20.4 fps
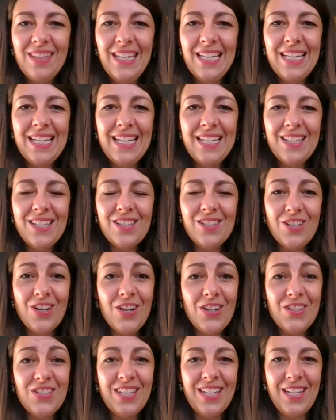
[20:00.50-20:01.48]
it's
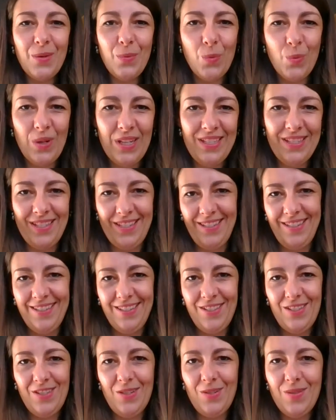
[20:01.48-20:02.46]
starting to get winter,
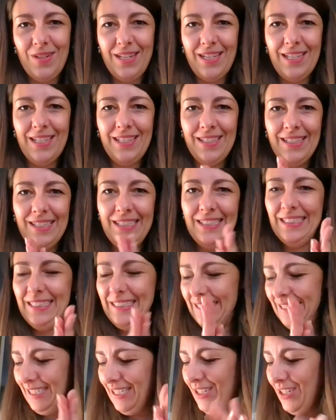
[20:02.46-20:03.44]
so I'm
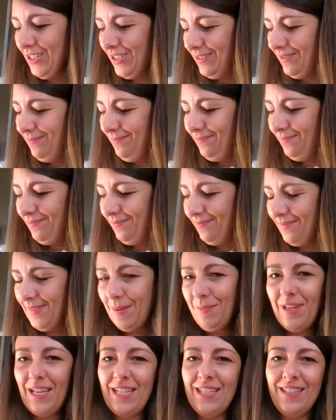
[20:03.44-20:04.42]

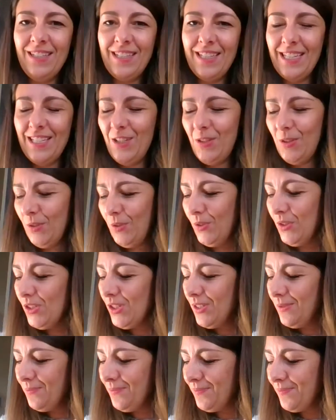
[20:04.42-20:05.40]
lighting the candles